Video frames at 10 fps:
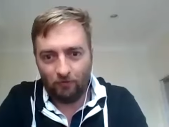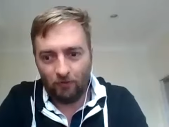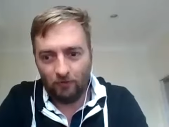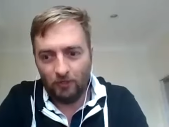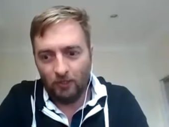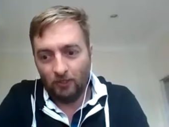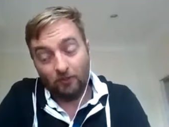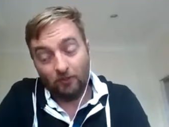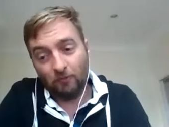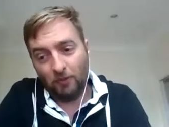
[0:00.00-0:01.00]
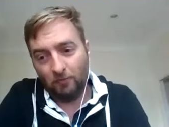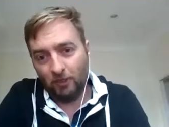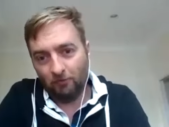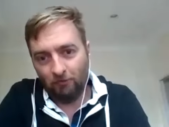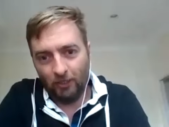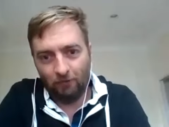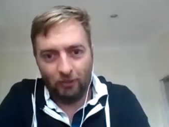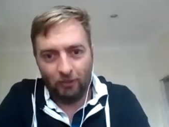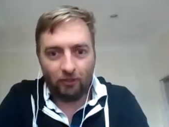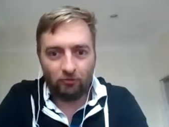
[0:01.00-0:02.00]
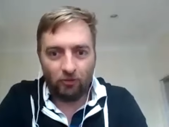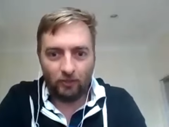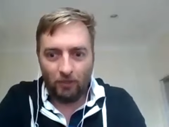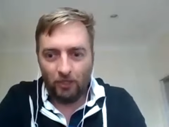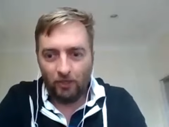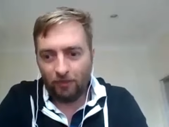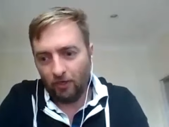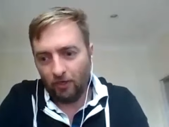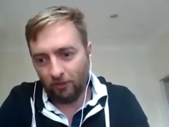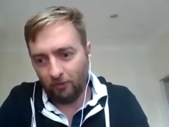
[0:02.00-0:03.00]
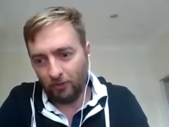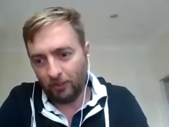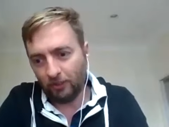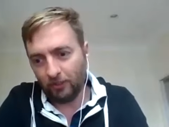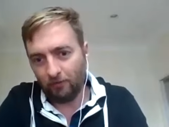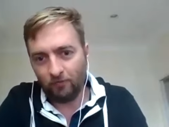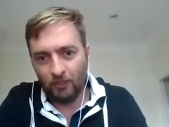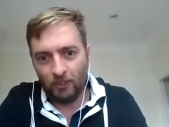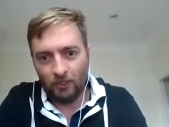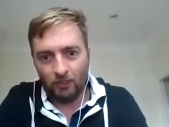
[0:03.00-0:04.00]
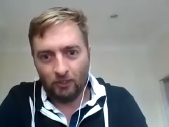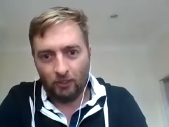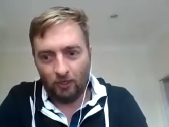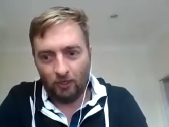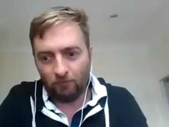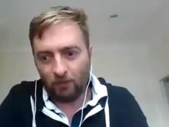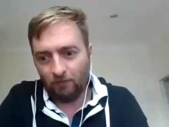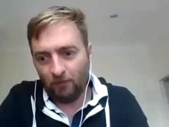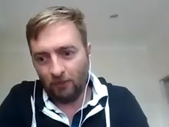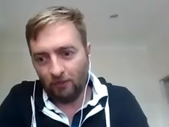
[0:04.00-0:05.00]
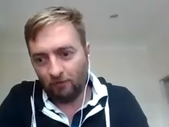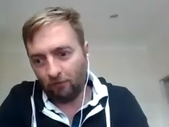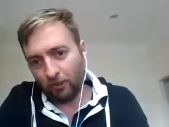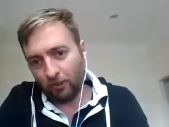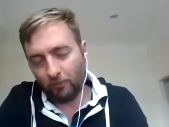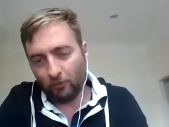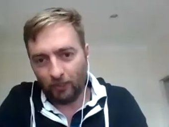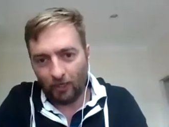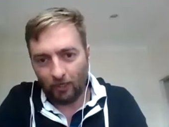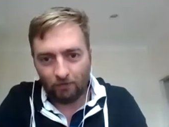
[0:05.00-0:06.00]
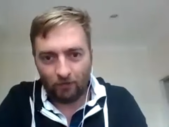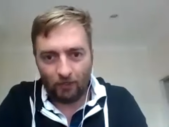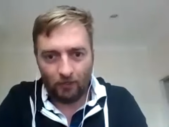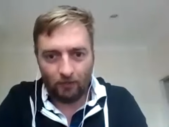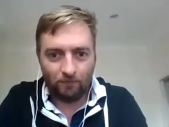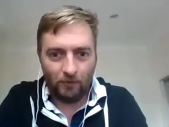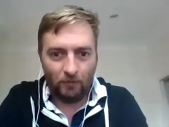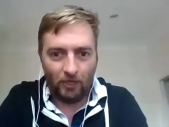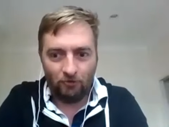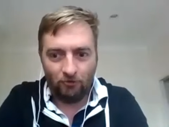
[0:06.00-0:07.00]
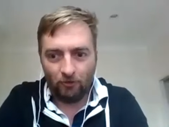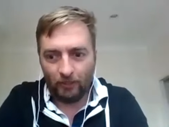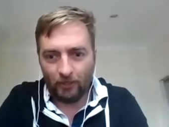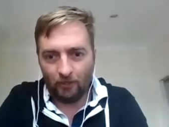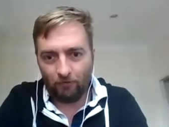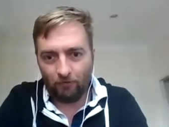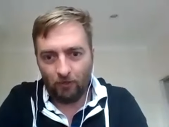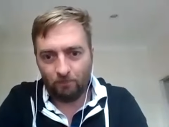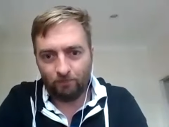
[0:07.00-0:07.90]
So yep. it's going to be a really, really exciting month, and hopefully we can kind of, you know, continue to springboard that into in May, June later this year.